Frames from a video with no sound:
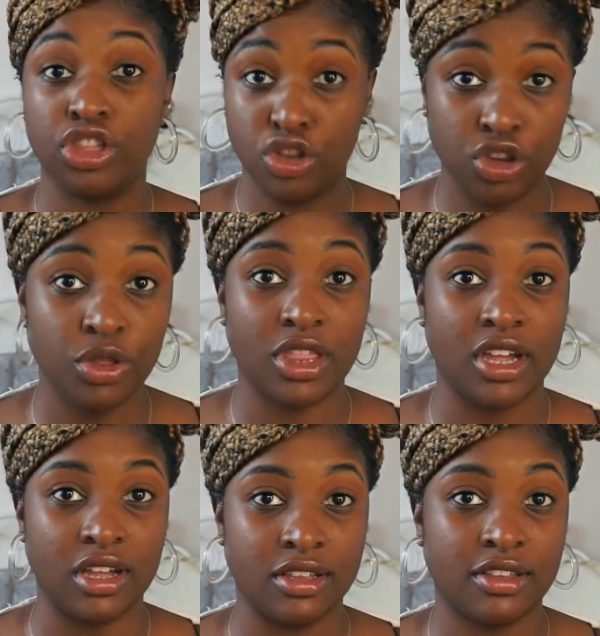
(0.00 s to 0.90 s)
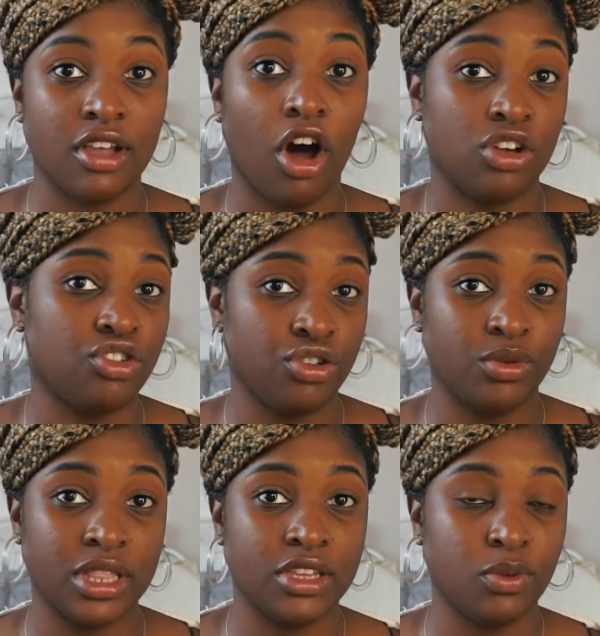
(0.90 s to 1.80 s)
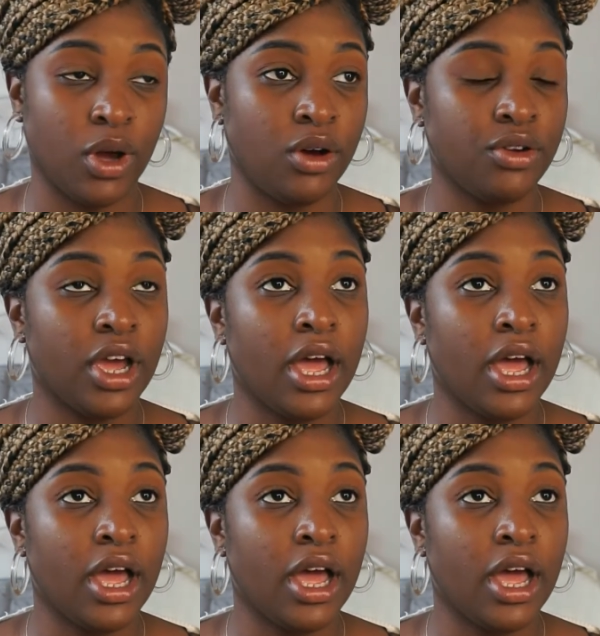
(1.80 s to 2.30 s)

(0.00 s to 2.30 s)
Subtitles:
2 things are true in this world.